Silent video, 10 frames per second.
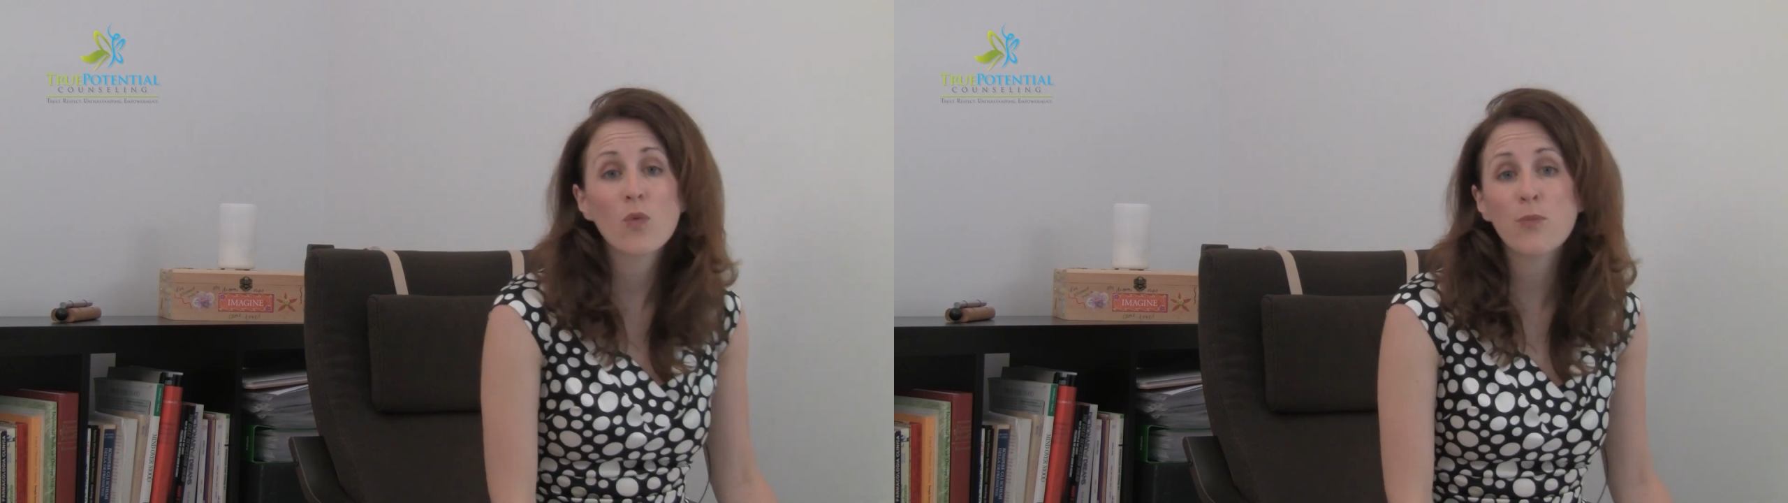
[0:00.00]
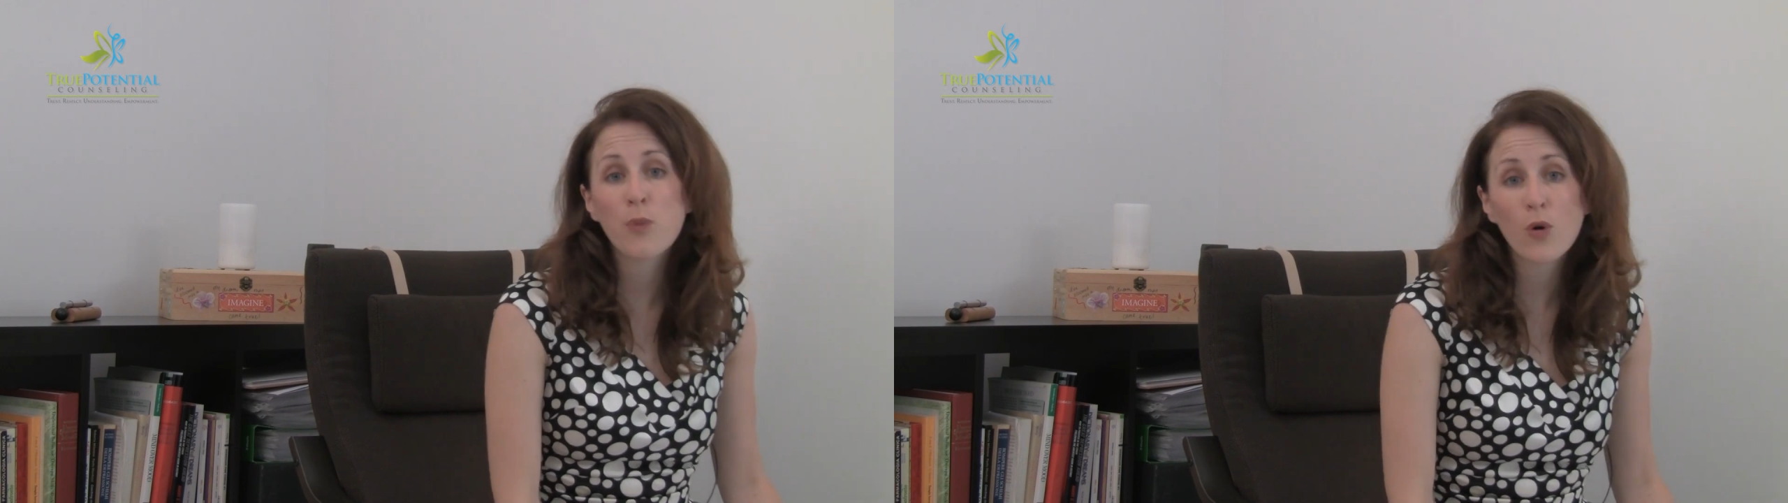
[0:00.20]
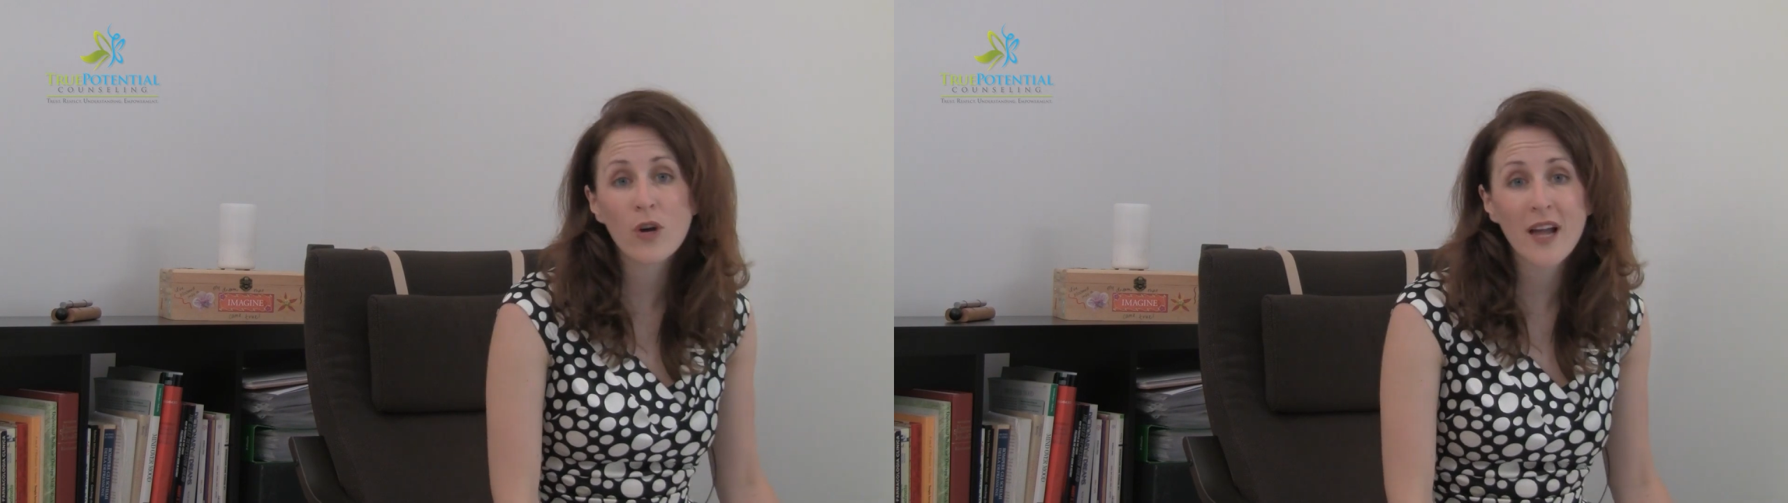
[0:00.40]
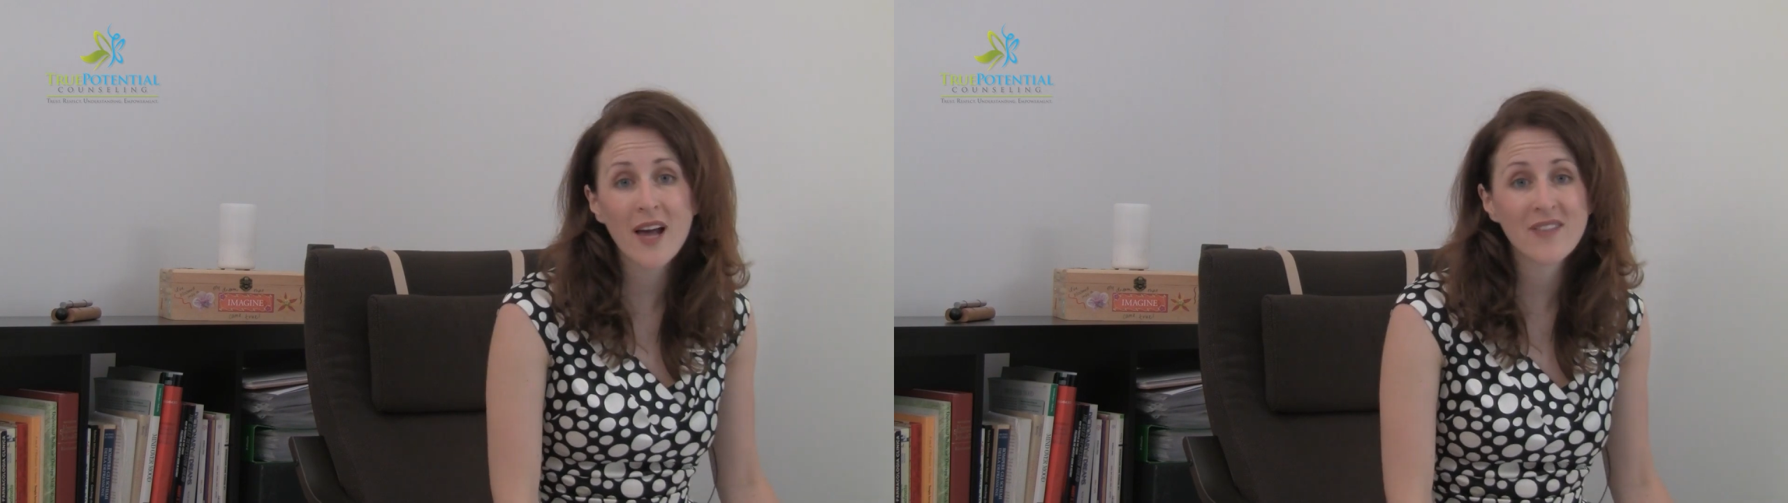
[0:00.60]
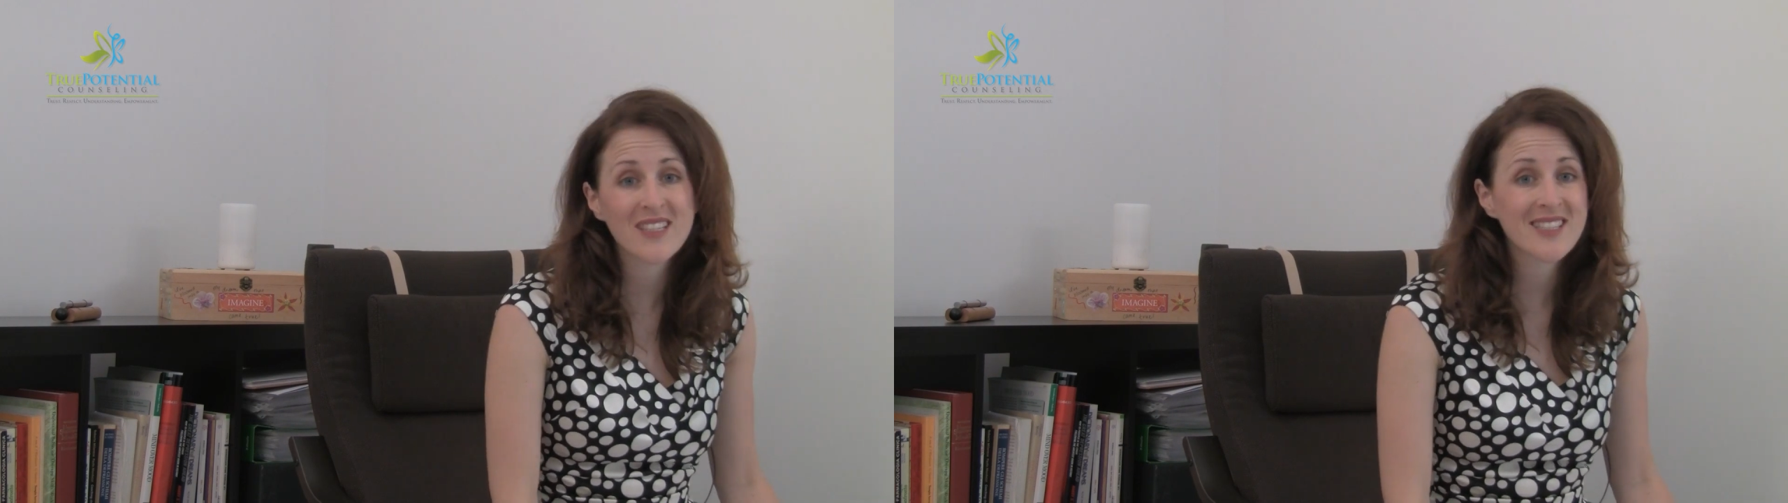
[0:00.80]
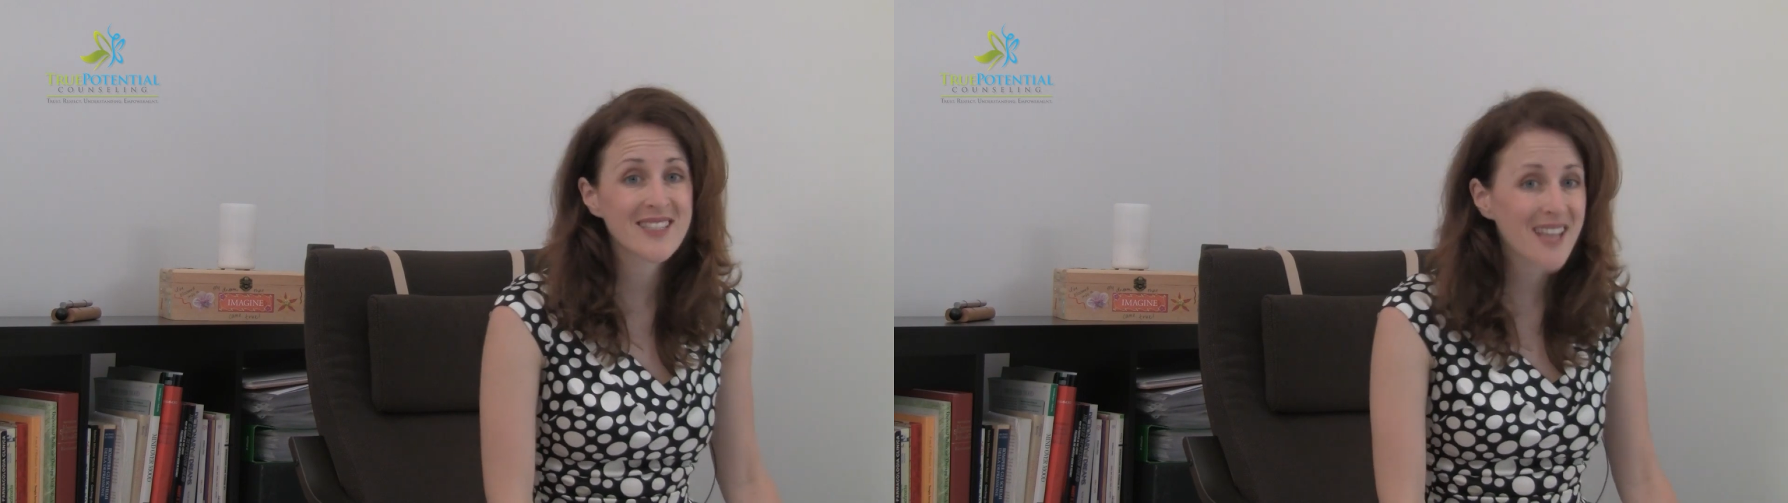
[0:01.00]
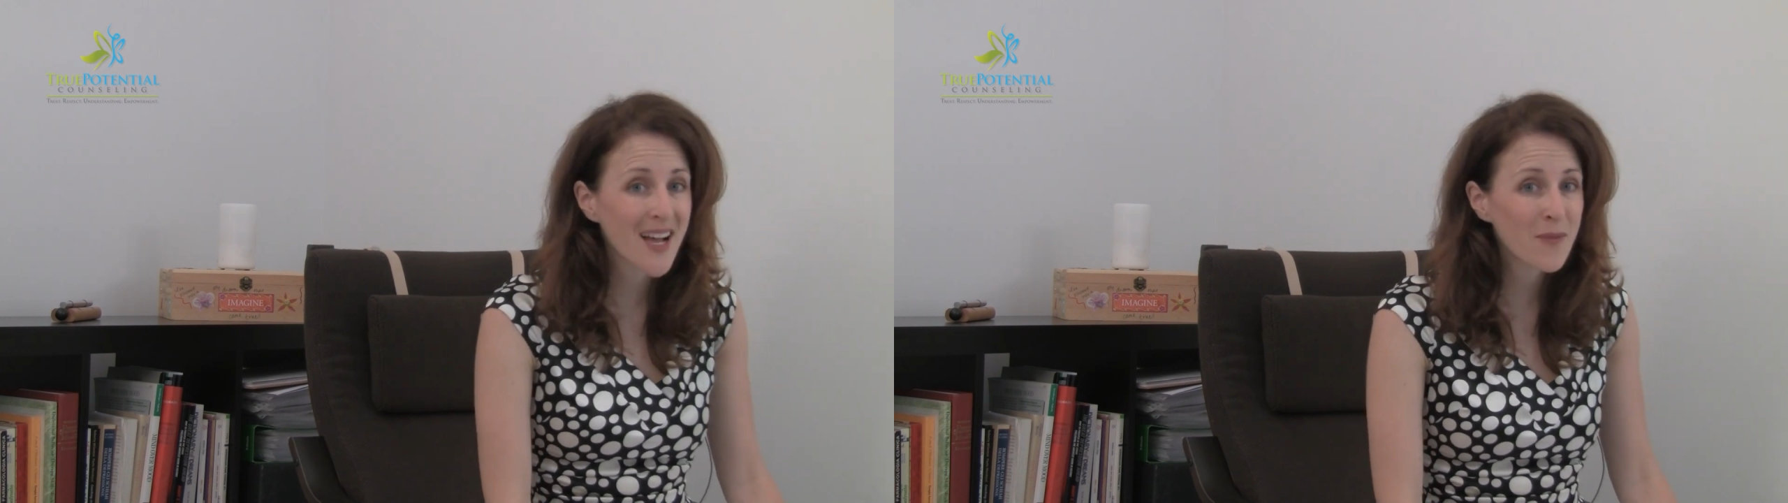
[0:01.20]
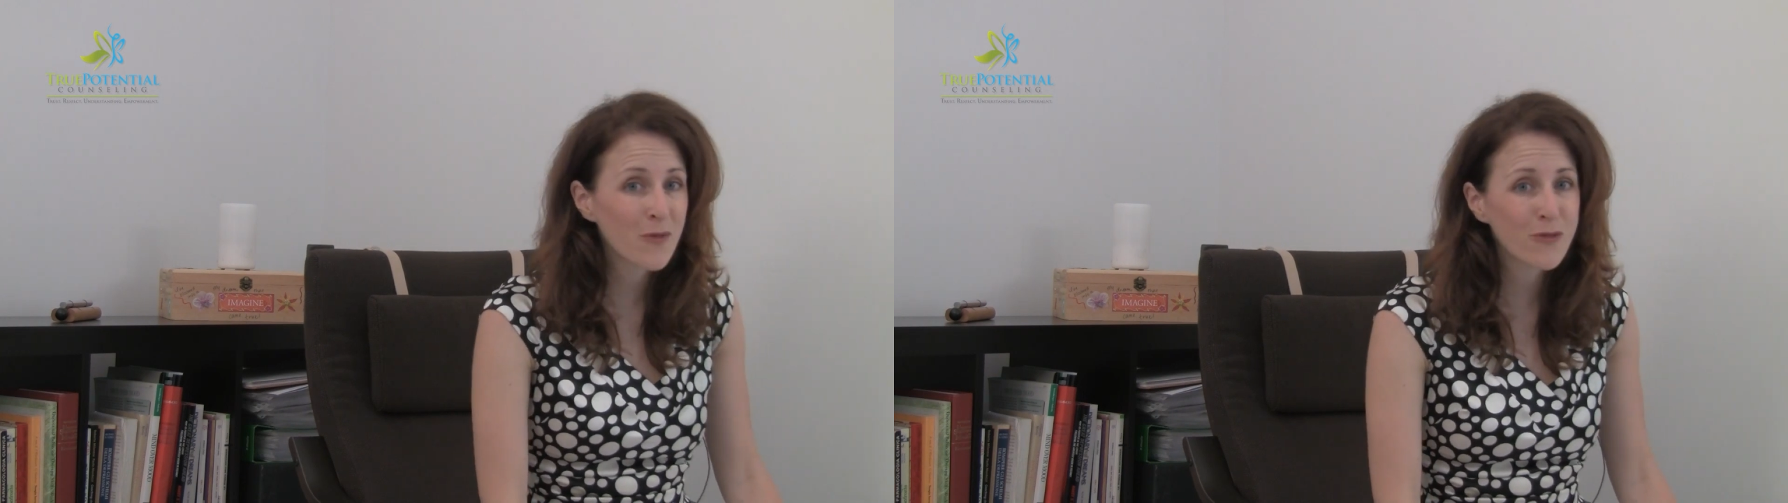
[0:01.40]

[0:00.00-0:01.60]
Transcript: report having some